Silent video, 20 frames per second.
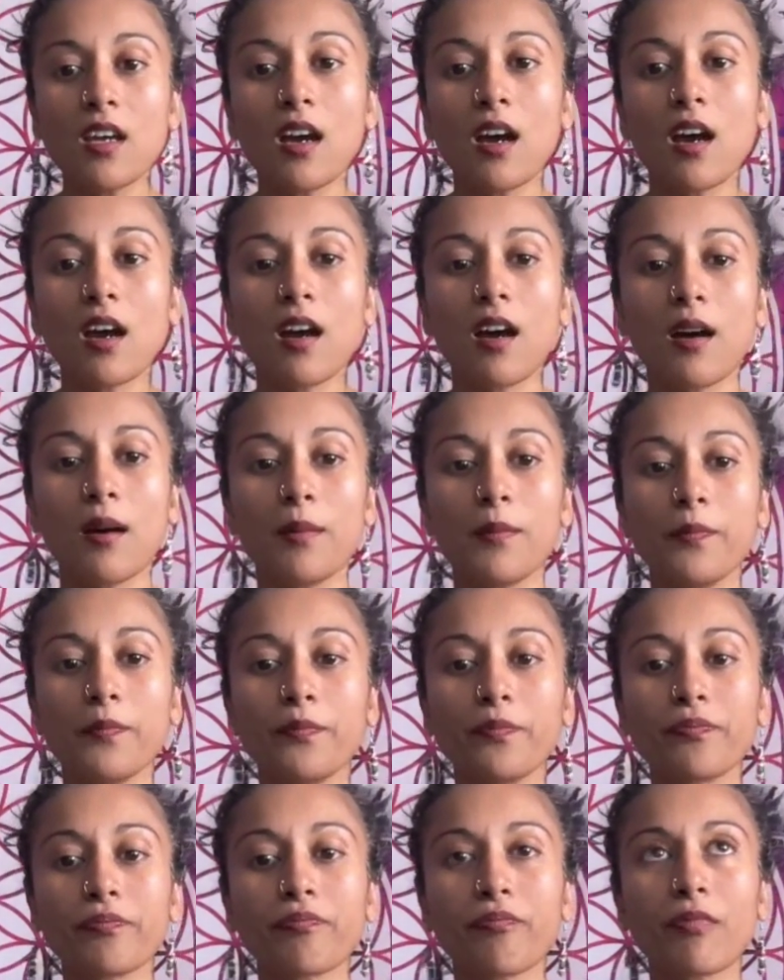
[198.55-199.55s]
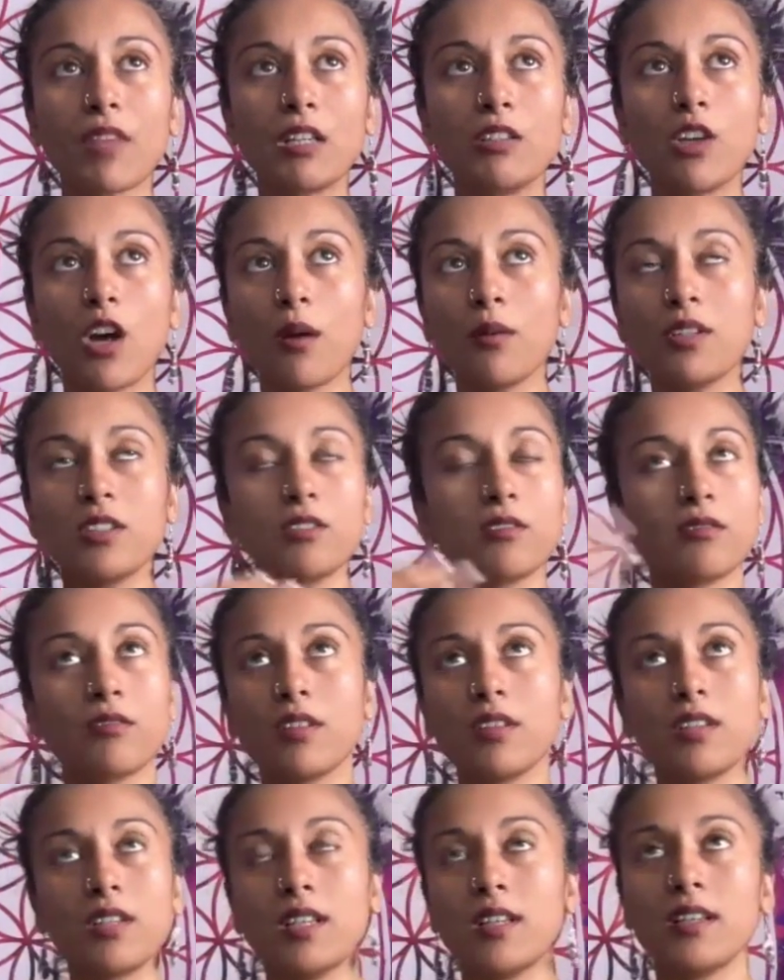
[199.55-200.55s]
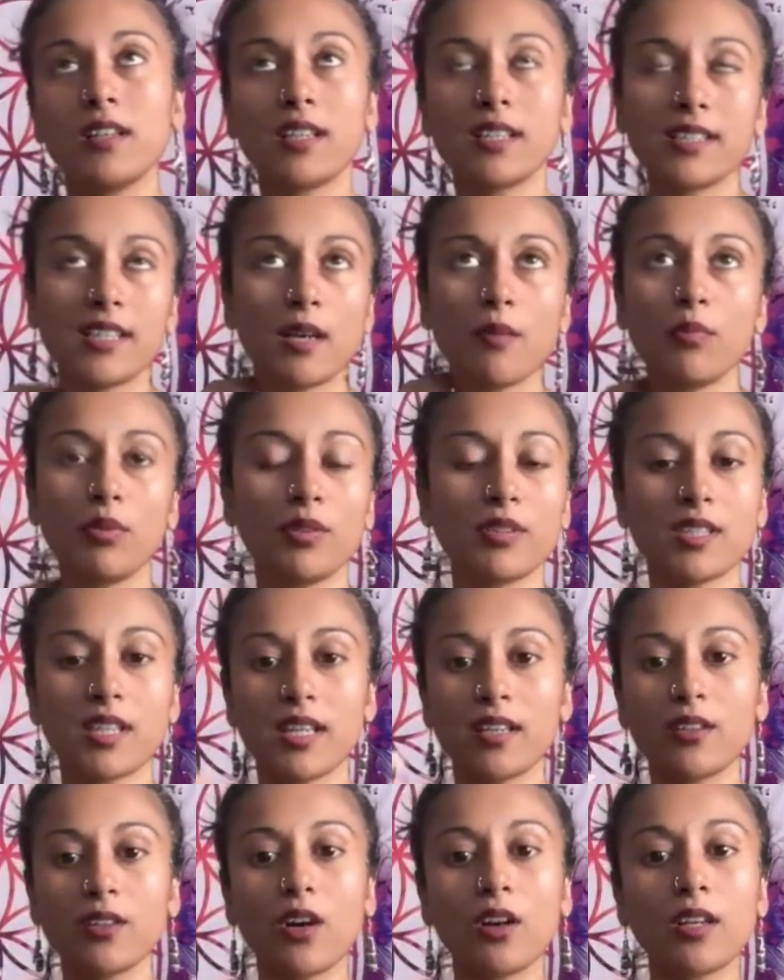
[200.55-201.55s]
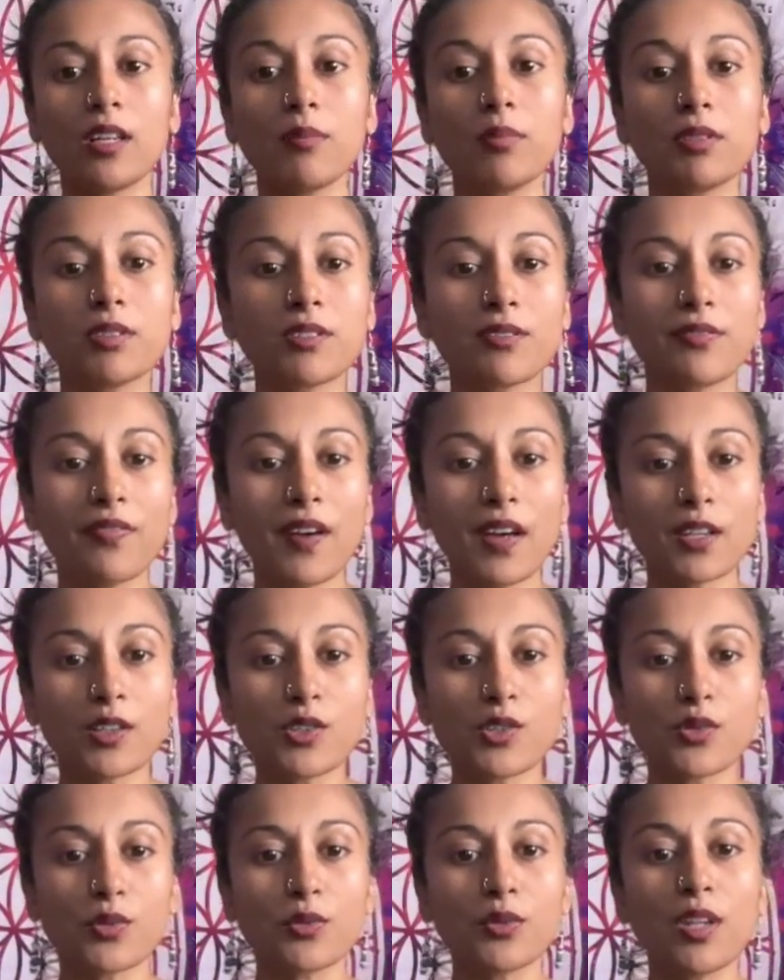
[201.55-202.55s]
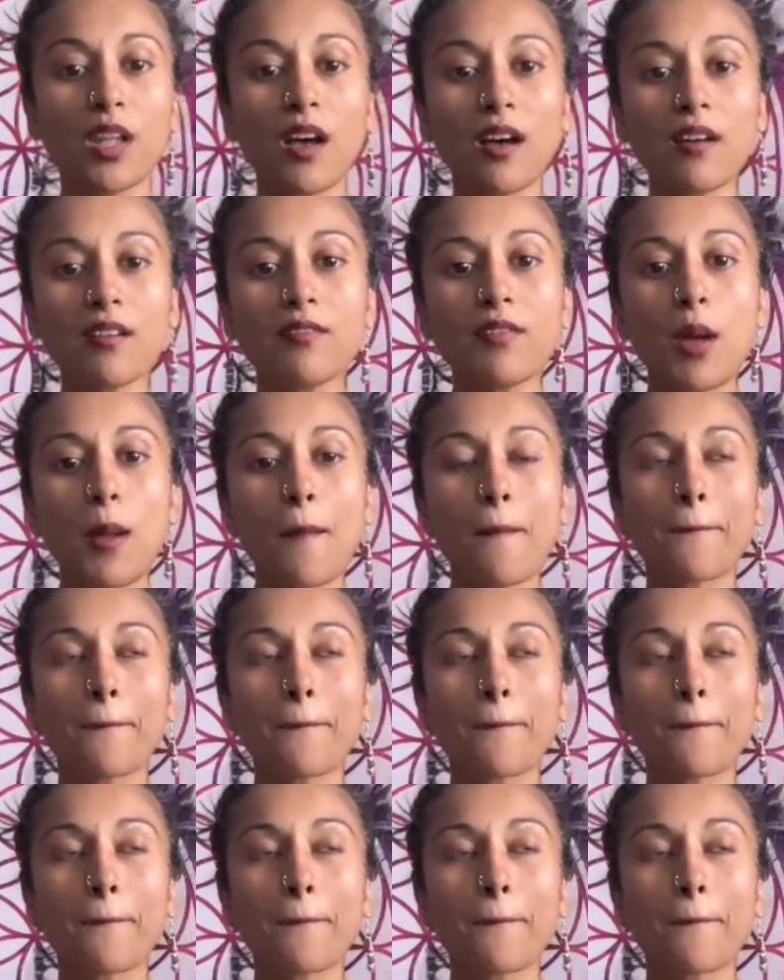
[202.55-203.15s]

Not an example is like not able to find true love,